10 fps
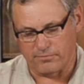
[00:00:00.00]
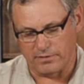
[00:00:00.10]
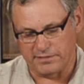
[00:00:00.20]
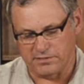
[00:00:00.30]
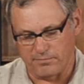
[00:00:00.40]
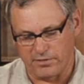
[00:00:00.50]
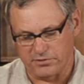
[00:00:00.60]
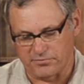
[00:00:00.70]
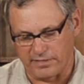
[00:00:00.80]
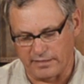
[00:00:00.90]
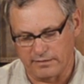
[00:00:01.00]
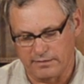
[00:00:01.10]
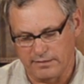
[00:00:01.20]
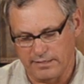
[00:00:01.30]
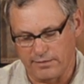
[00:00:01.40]
release the bowstring,
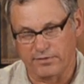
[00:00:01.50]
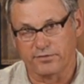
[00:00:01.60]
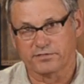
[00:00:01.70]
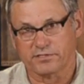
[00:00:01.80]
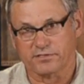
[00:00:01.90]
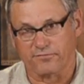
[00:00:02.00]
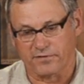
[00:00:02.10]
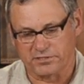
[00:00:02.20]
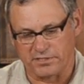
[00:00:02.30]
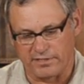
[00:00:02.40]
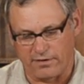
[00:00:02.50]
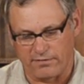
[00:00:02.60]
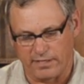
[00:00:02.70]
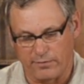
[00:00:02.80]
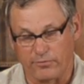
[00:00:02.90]
it reduces the friction
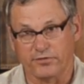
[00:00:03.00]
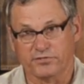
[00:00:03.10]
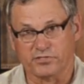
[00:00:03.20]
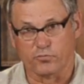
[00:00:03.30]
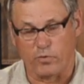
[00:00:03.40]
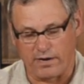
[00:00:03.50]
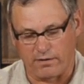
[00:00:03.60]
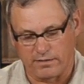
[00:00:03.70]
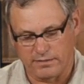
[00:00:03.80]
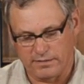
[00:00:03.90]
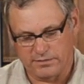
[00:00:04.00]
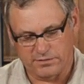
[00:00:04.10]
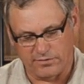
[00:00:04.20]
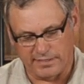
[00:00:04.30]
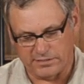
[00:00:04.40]
there and reduces wear.
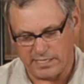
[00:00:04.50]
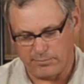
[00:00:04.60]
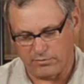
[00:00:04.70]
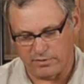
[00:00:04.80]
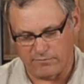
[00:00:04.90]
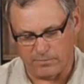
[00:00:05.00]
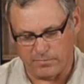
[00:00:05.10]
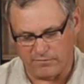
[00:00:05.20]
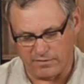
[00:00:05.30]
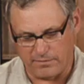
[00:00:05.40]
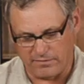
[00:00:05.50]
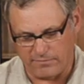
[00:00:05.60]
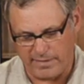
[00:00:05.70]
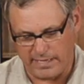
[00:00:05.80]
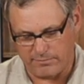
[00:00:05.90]
So an example of a
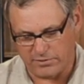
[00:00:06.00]
bad